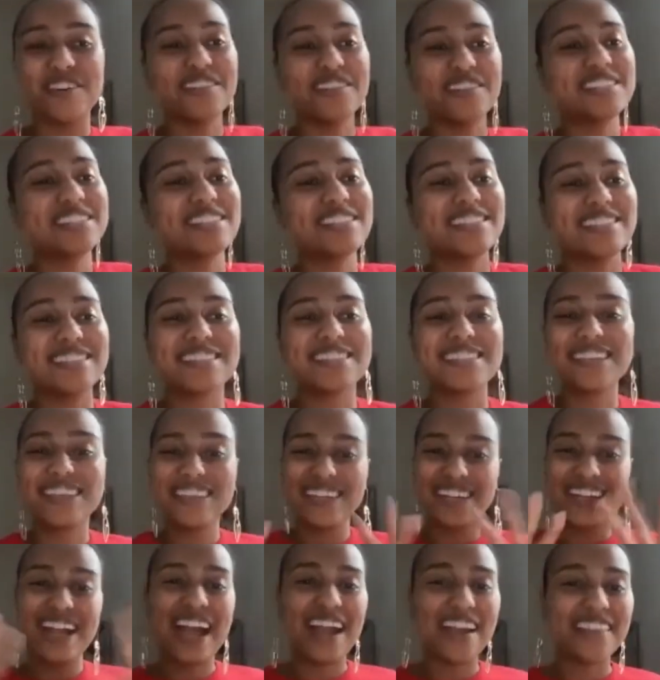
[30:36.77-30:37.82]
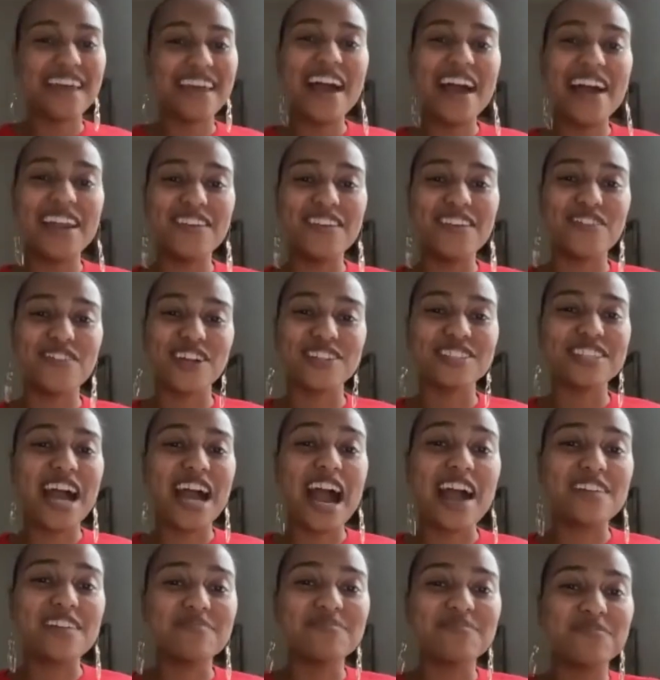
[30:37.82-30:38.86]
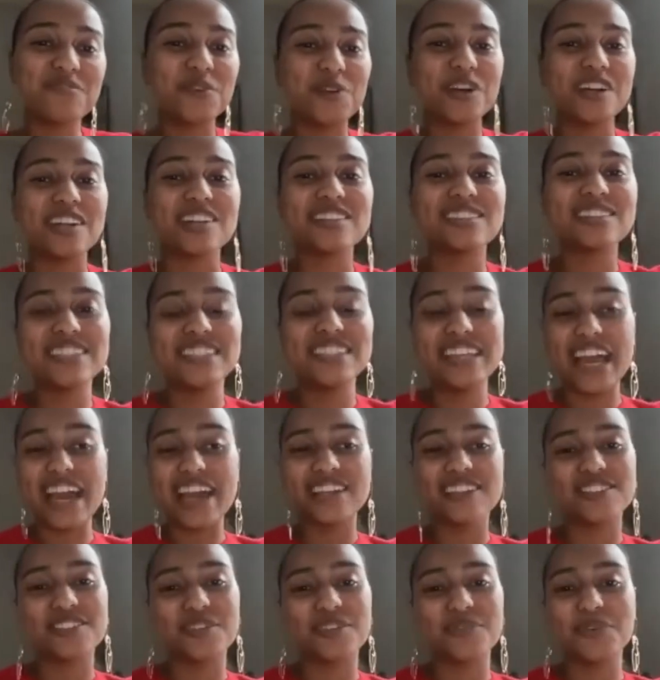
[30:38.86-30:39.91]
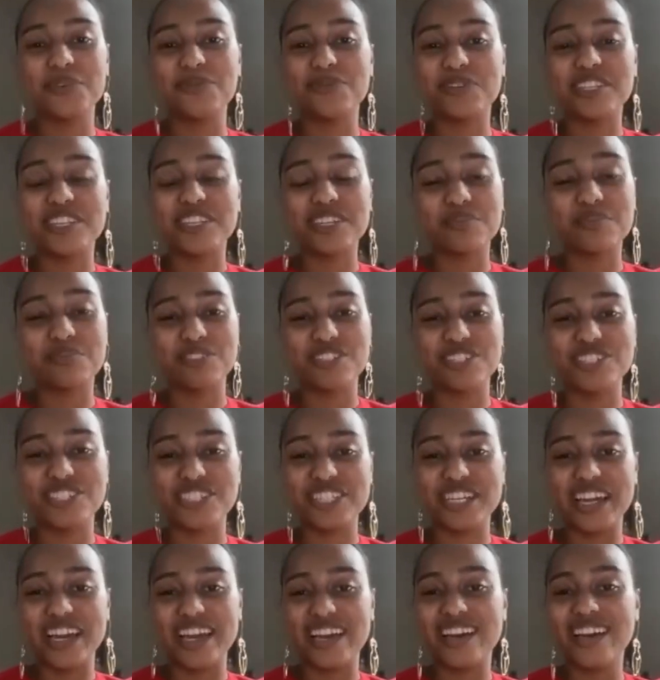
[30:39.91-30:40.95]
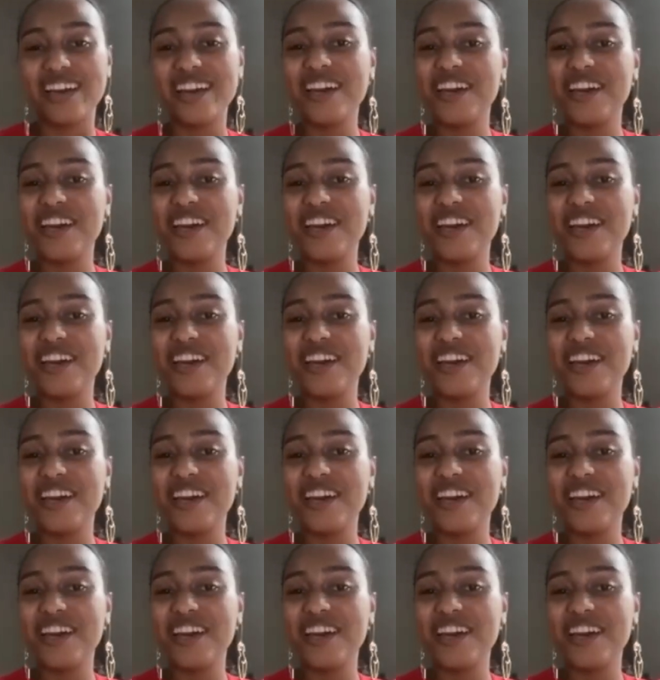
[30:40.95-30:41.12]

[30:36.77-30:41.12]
This is kind of the end of our time for today, and so we really appreciate